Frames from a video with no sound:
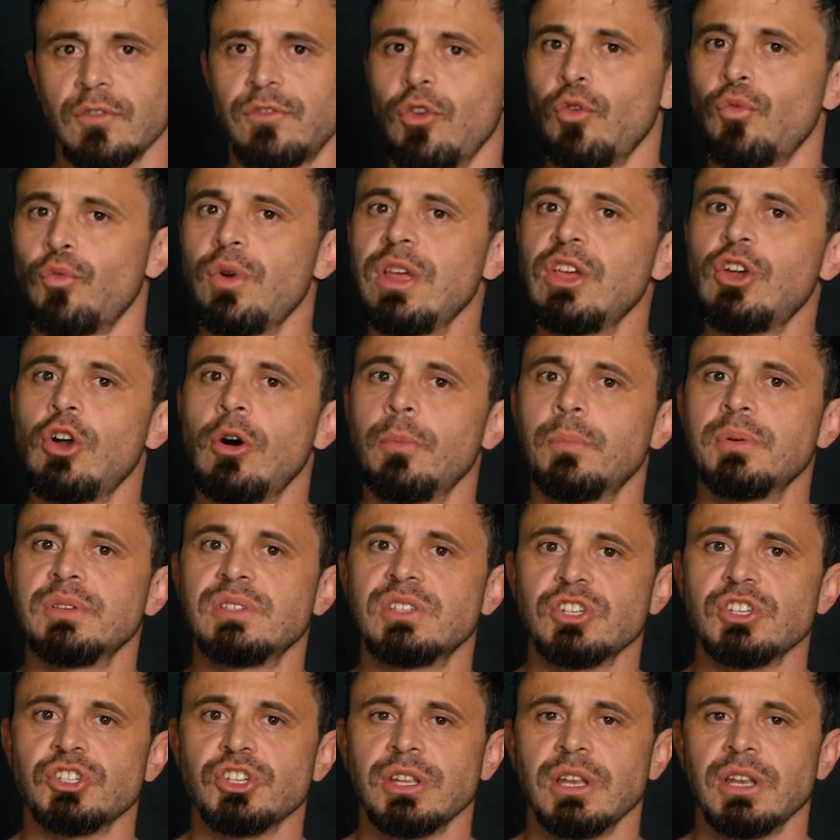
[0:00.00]
For
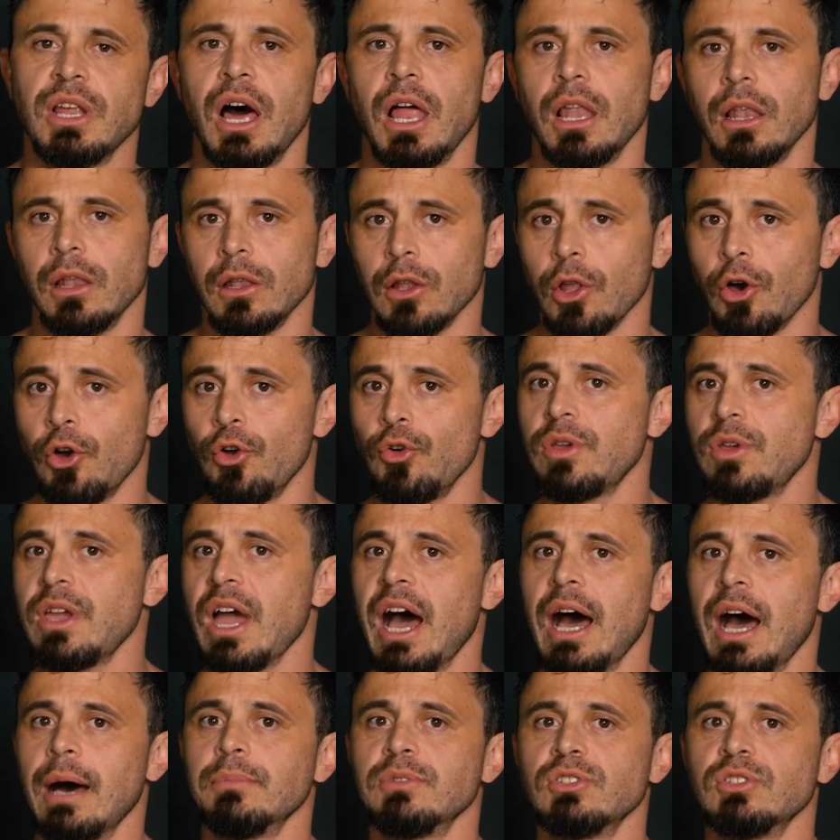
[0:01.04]
recomposition, a low
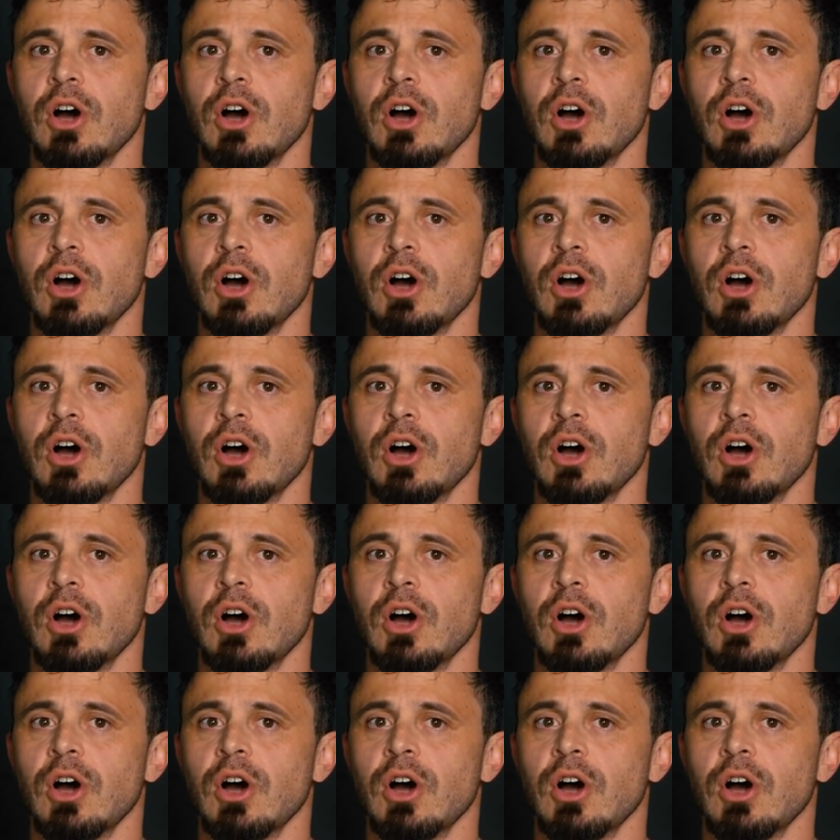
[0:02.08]
carb